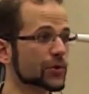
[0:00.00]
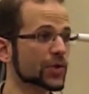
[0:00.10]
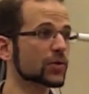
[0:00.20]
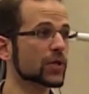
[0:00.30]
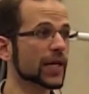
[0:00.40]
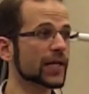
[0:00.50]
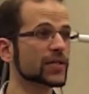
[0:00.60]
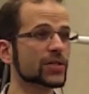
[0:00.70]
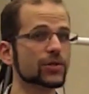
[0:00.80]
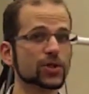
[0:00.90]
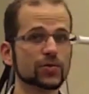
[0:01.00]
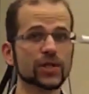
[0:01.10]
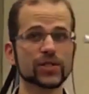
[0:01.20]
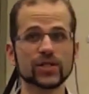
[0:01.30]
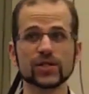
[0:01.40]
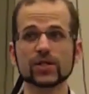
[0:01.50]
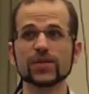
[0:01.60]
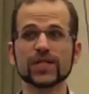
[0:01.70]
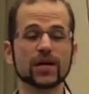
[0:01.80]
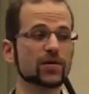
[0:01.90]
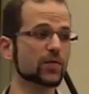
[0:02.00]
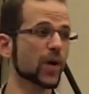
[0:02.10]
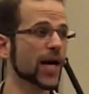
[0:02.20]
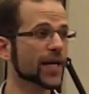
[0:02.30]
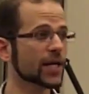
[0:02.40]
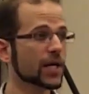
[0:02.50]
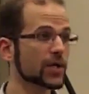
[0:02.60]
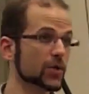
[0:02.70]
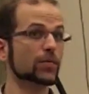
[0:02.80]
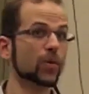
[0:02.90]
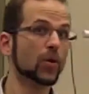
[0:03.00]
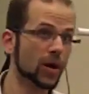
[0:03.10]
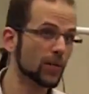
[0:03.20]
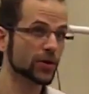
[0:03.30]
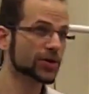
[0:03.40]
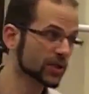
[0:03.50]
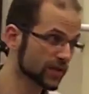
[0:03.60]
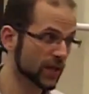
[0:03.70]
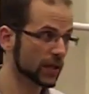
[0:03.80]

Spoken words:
adrenal glands and your stress system is out of whack, you're more emotionally